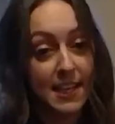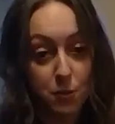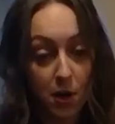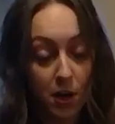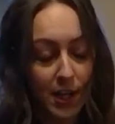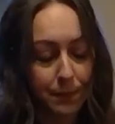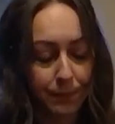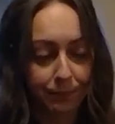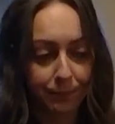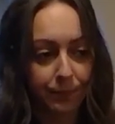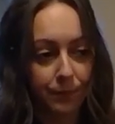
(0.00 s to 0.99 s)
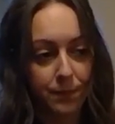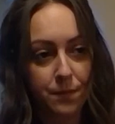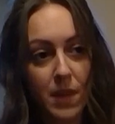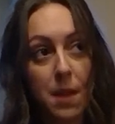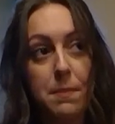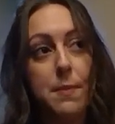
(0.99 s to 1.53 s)
200.
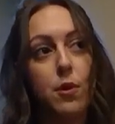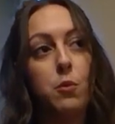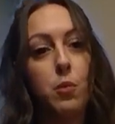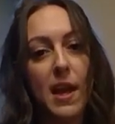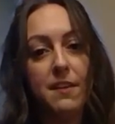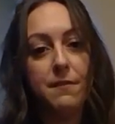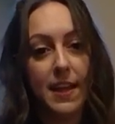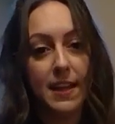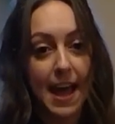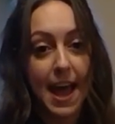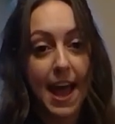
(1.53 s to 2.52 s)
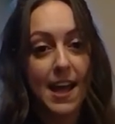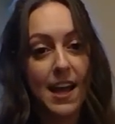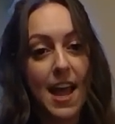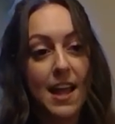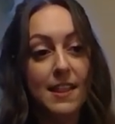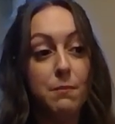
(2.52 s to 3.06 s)
People are waiving that
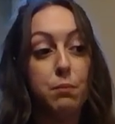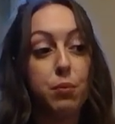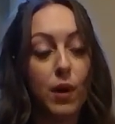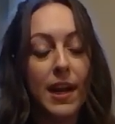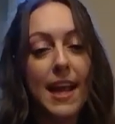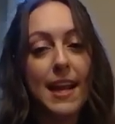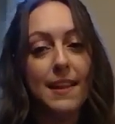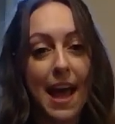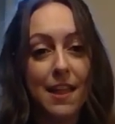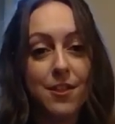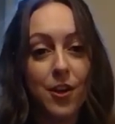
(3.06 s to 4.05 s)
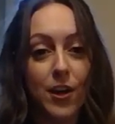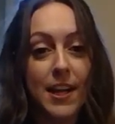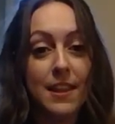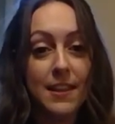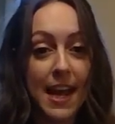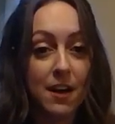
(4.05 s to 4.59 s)
and bringing that
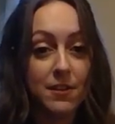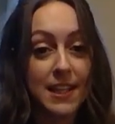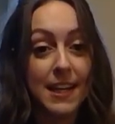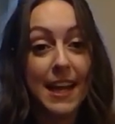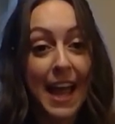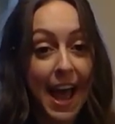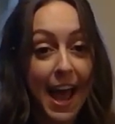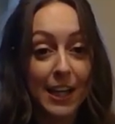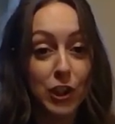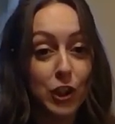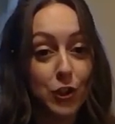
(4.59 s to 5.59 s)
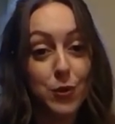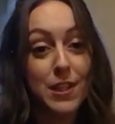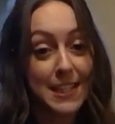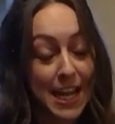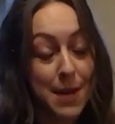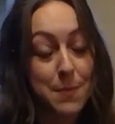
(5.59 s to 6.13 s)
30,000 cash to the
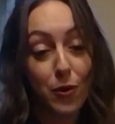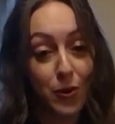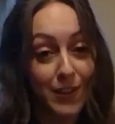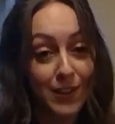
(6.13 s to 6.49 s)
table.